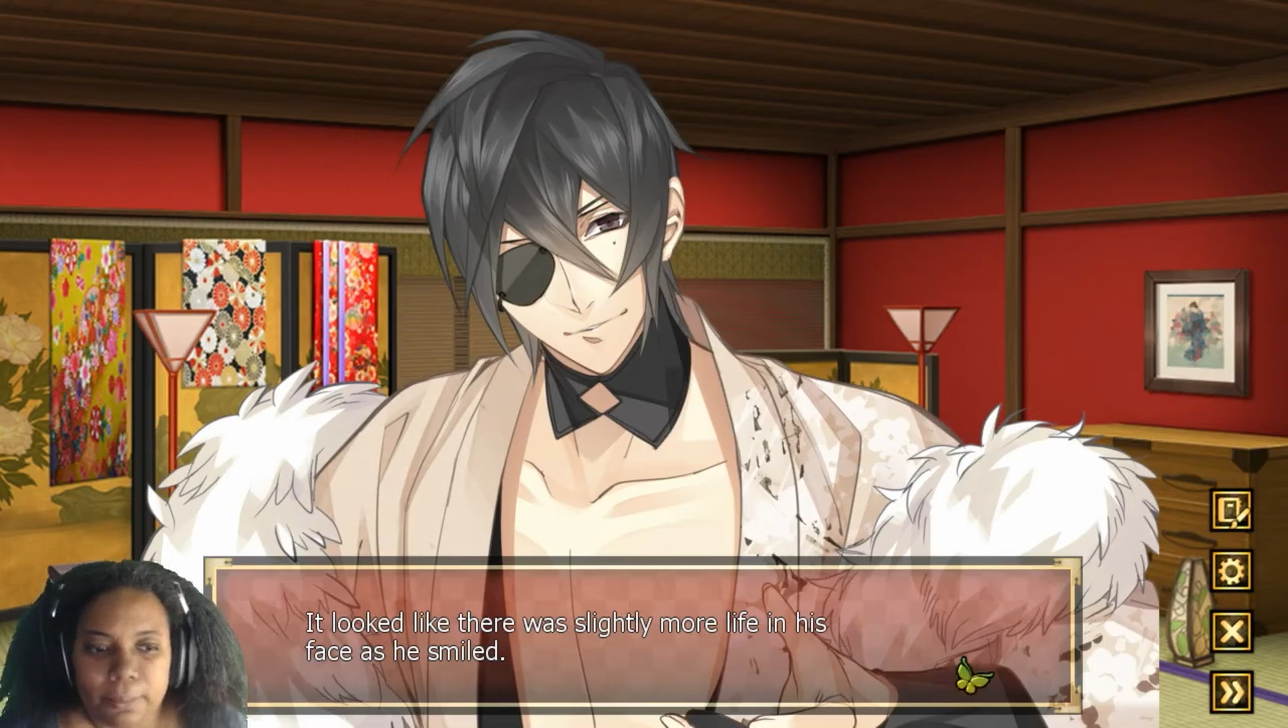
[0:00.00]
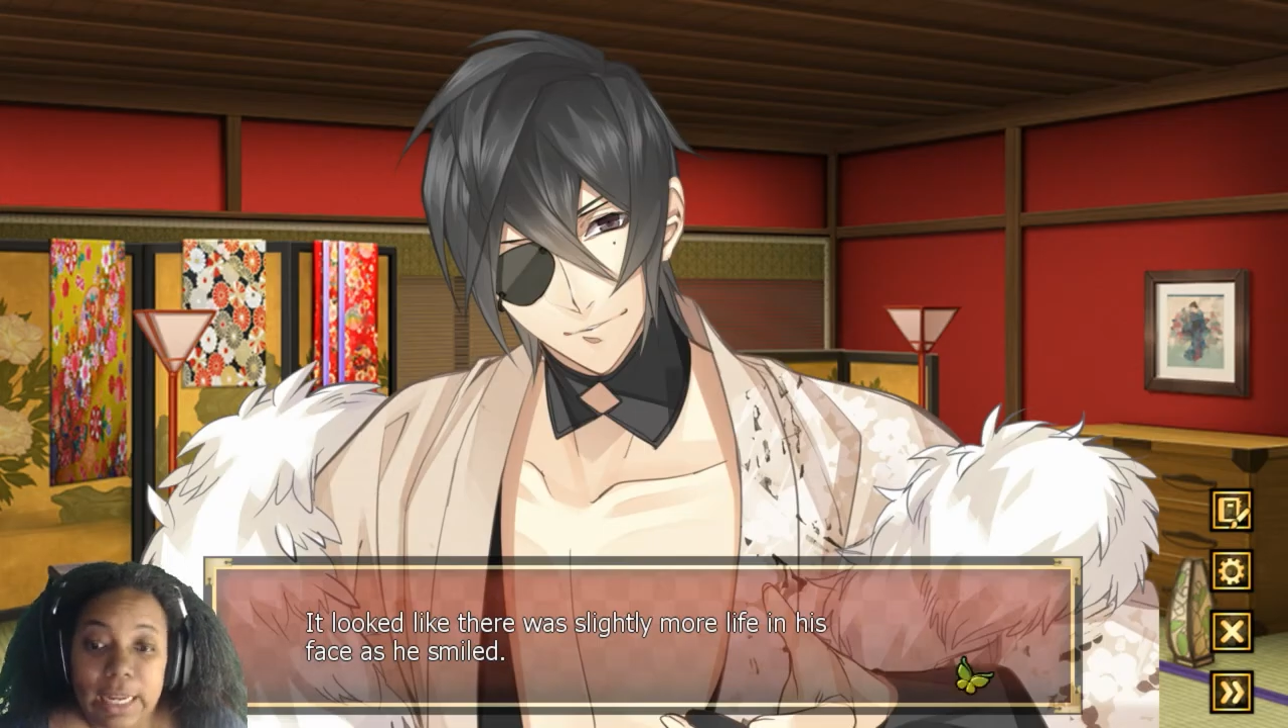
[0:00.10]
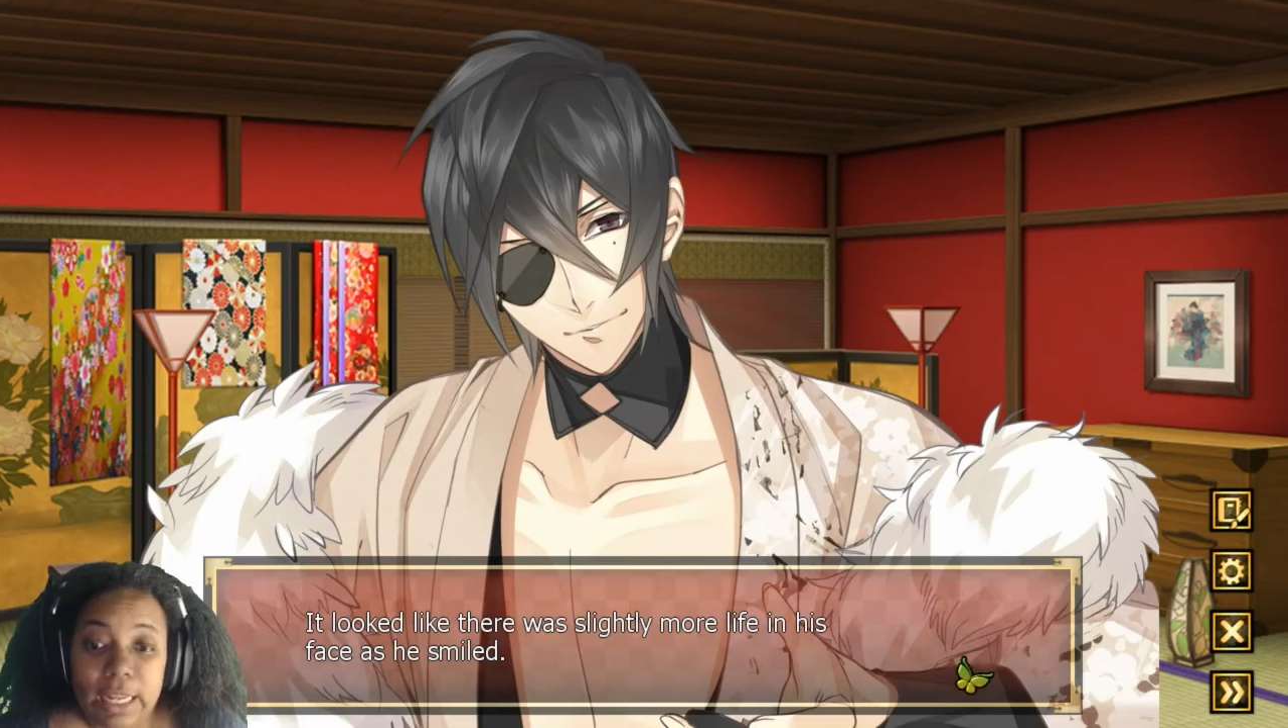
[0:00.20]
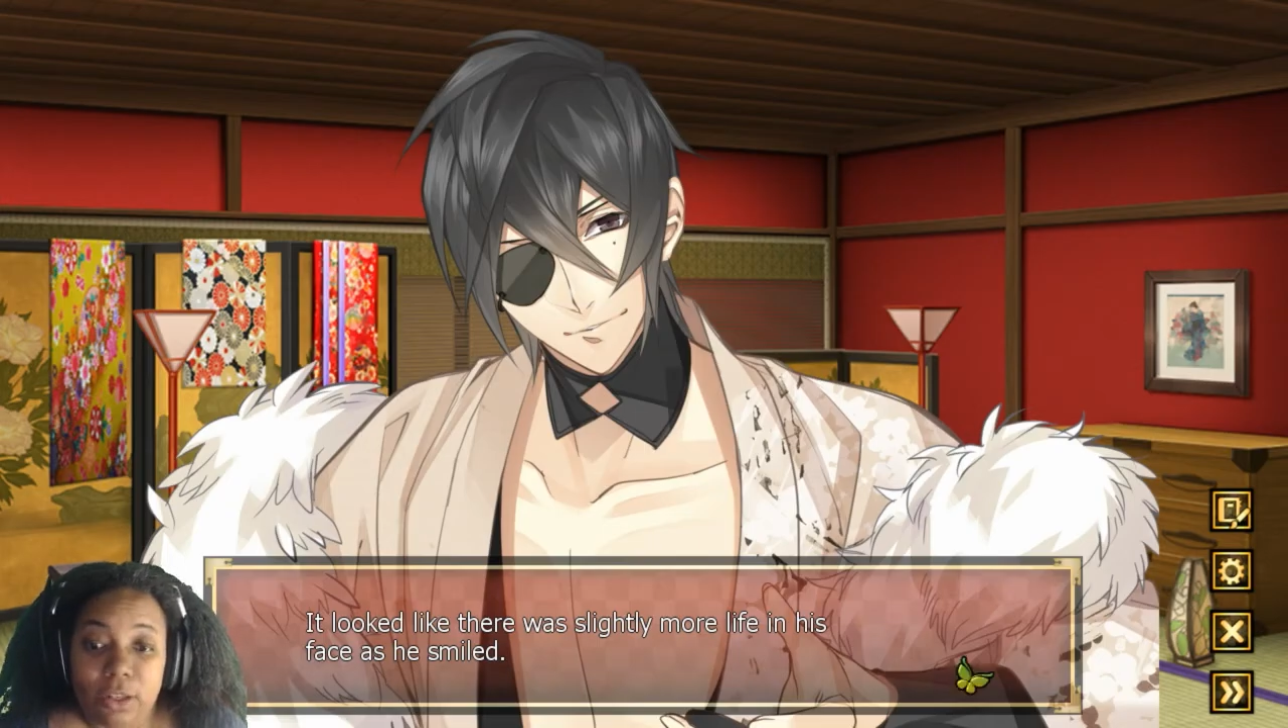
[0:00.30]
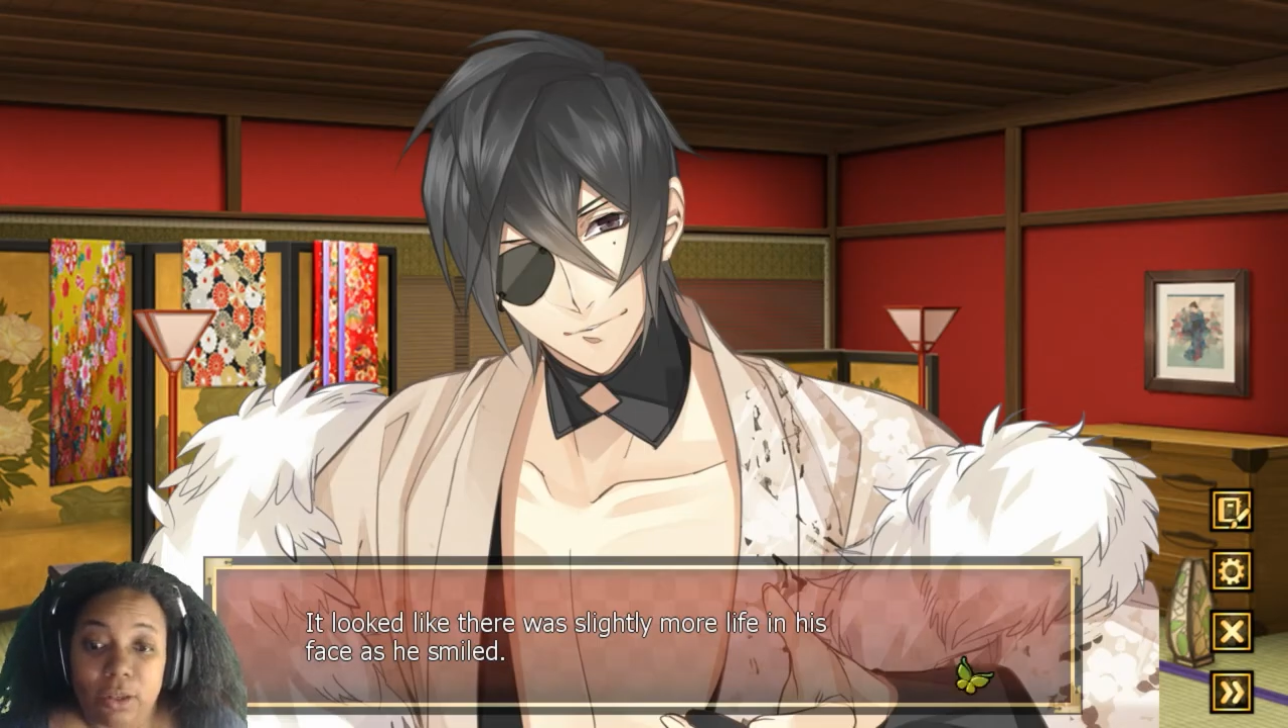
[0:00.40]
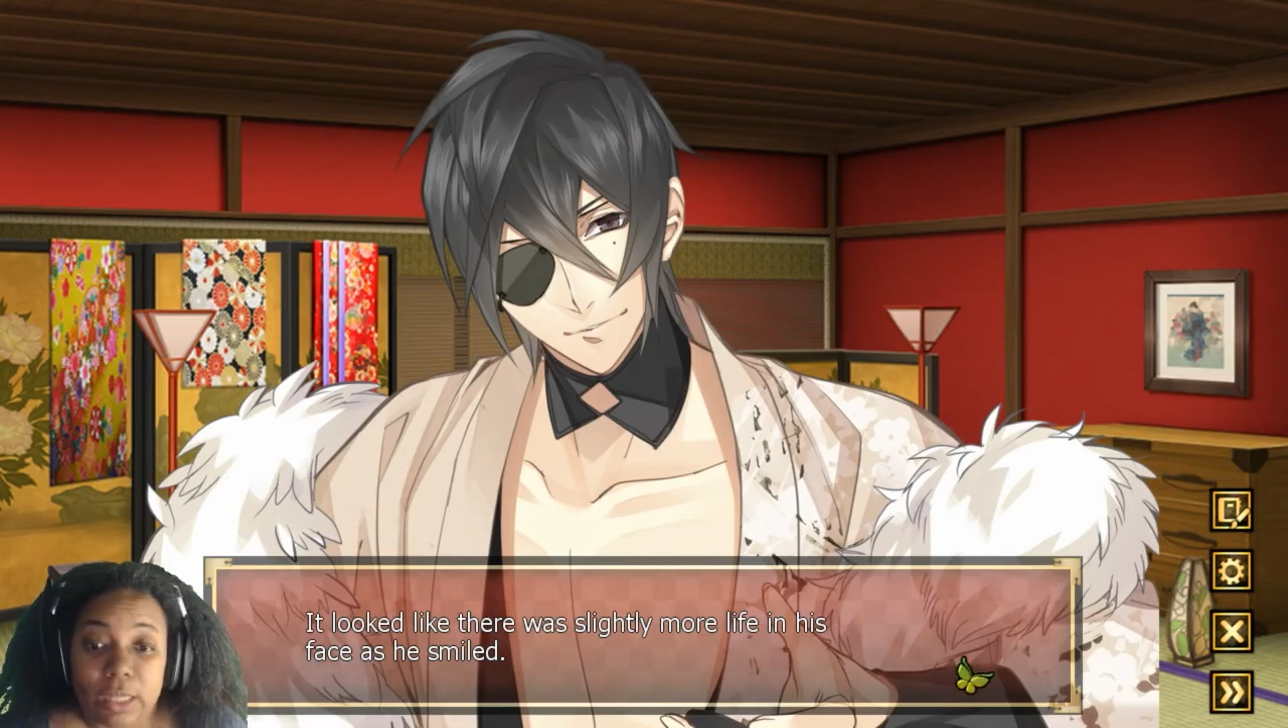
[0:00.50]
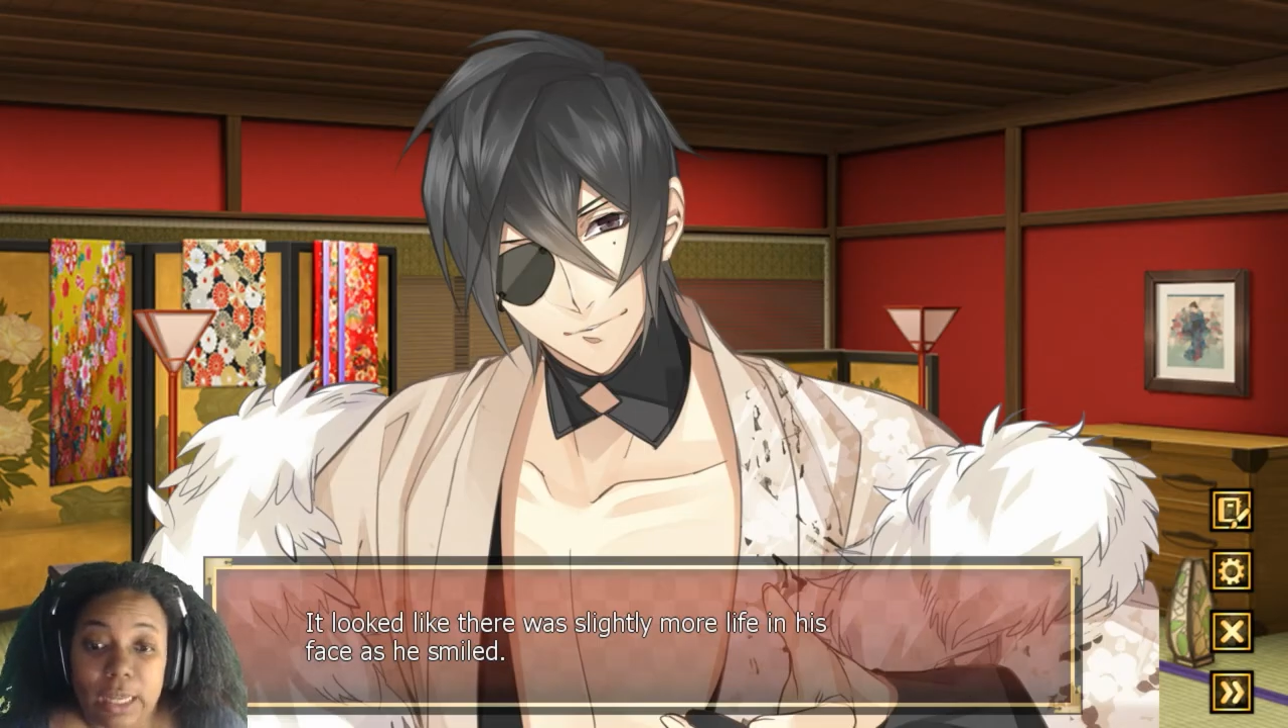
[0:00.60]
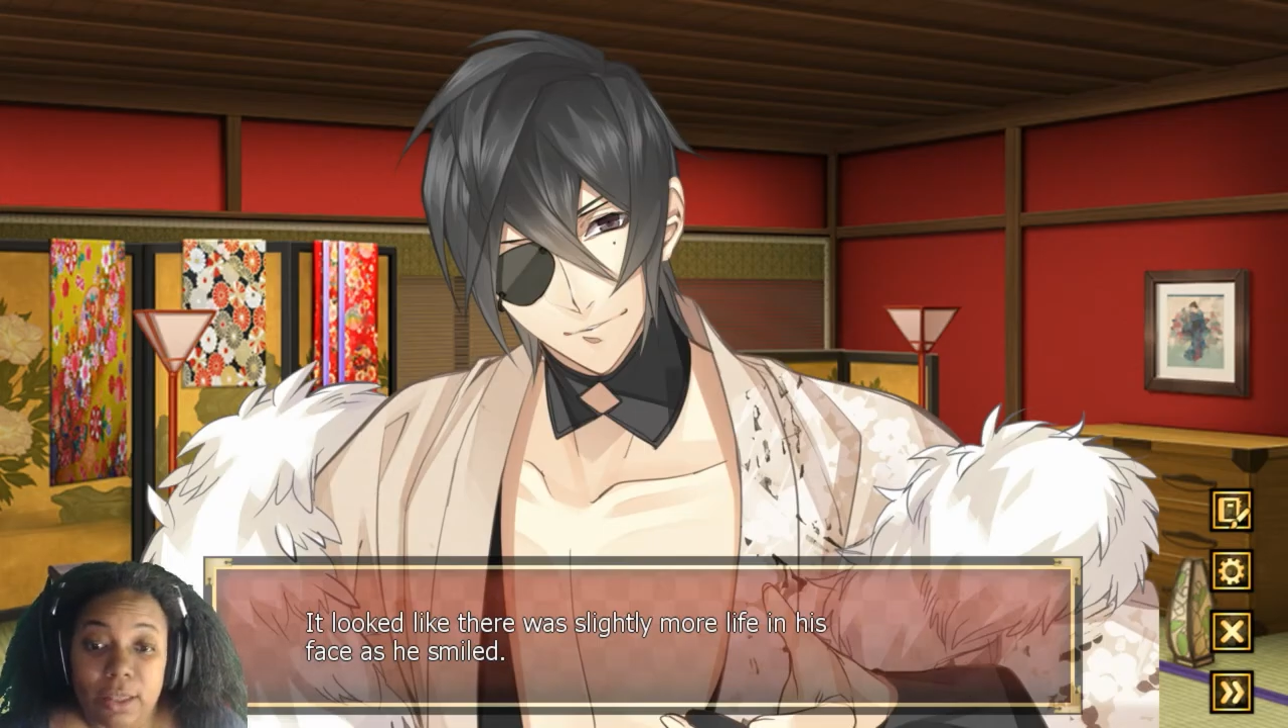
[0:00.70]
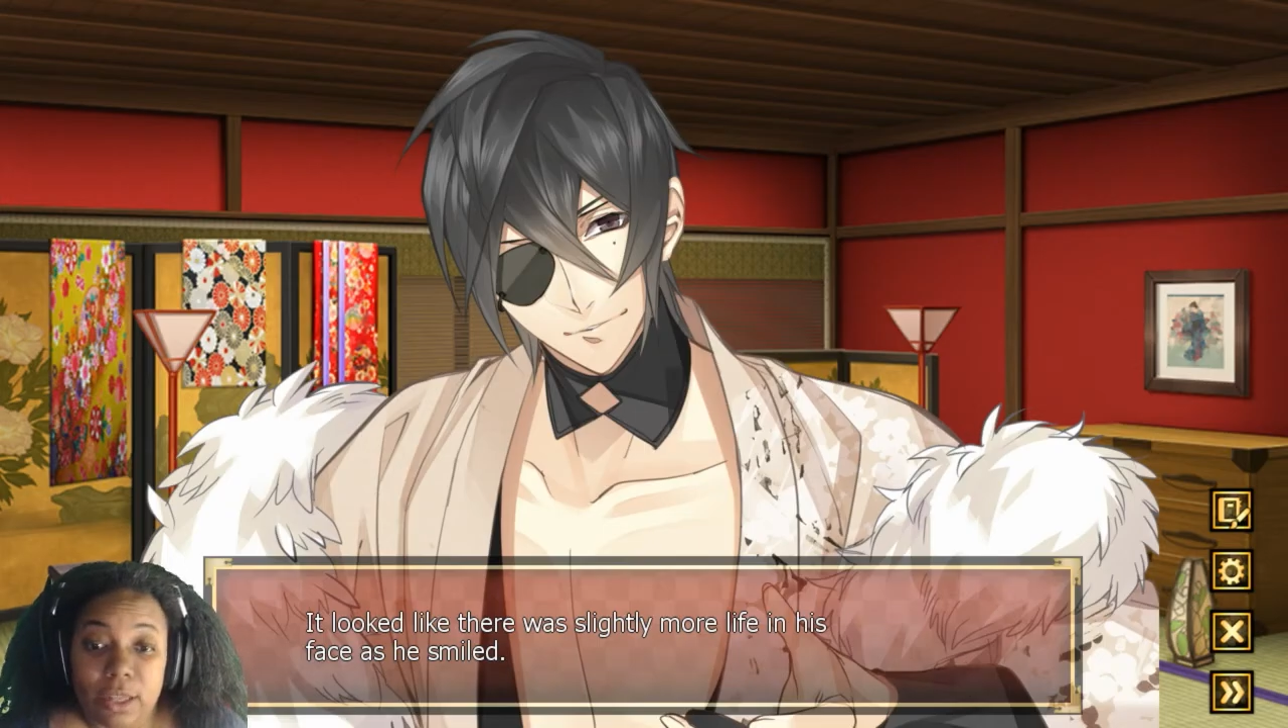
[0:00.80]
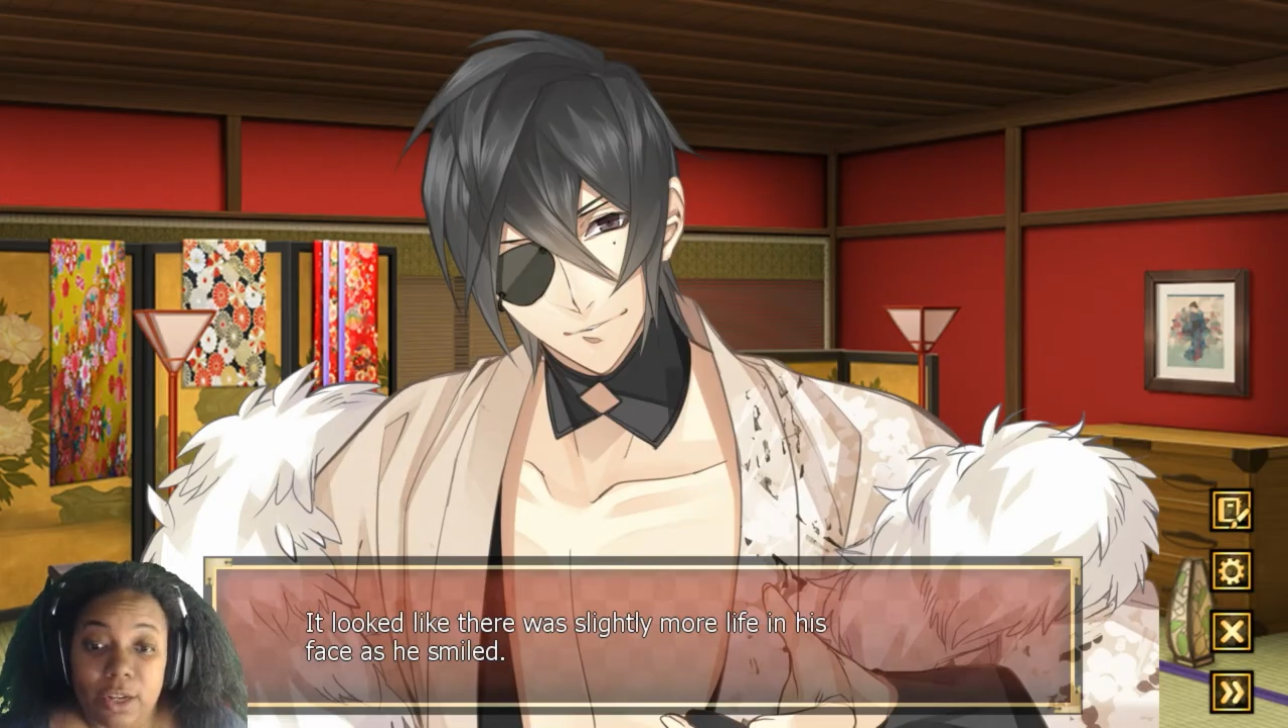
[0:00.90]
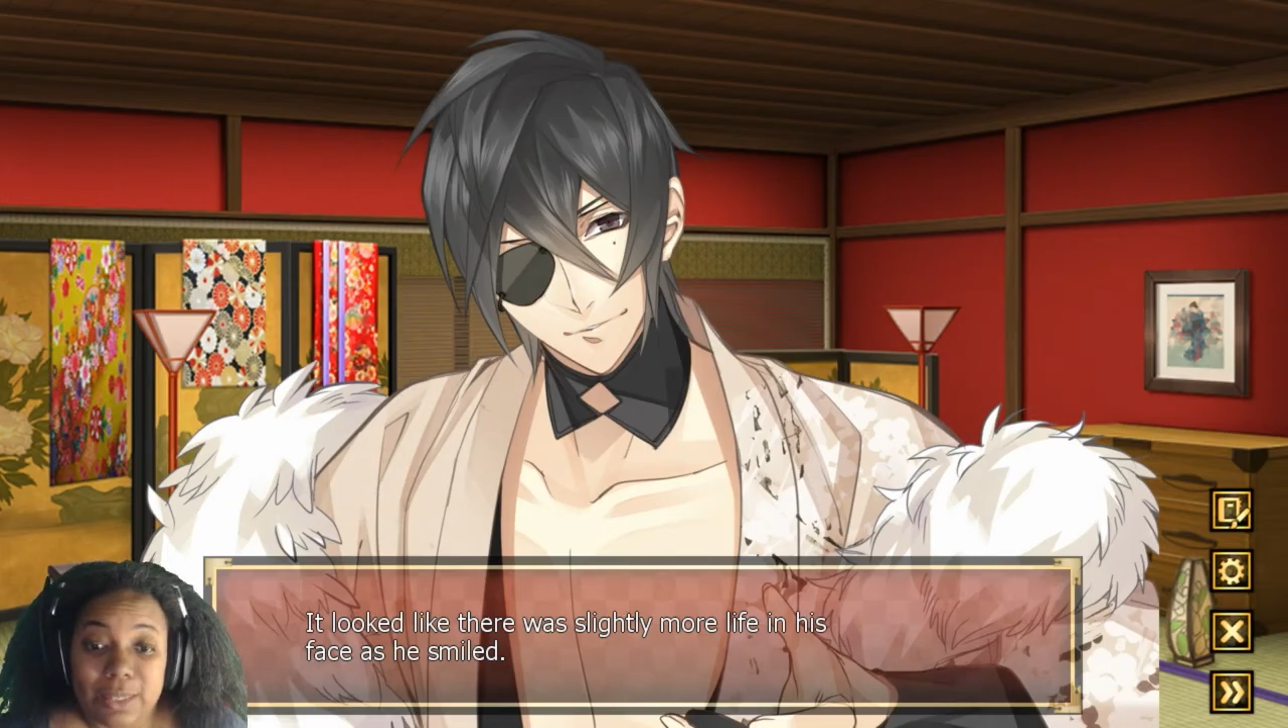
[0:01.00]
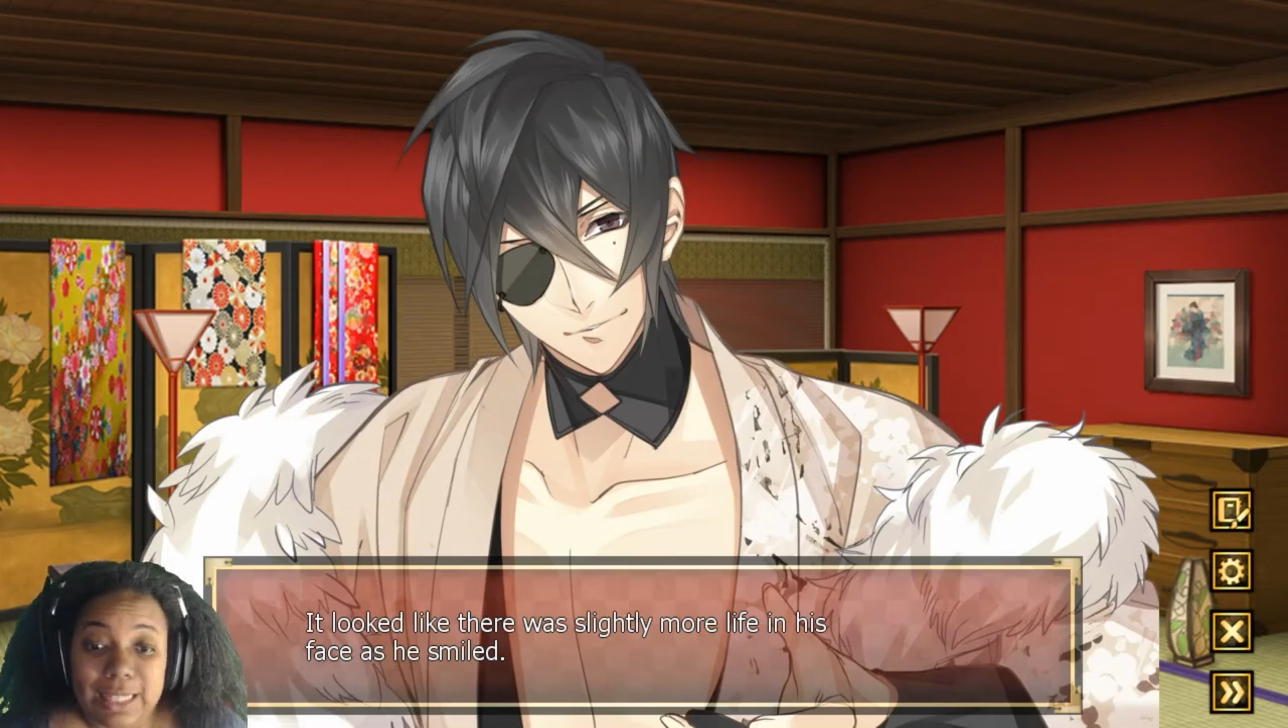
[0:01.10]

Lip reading: It looked like there was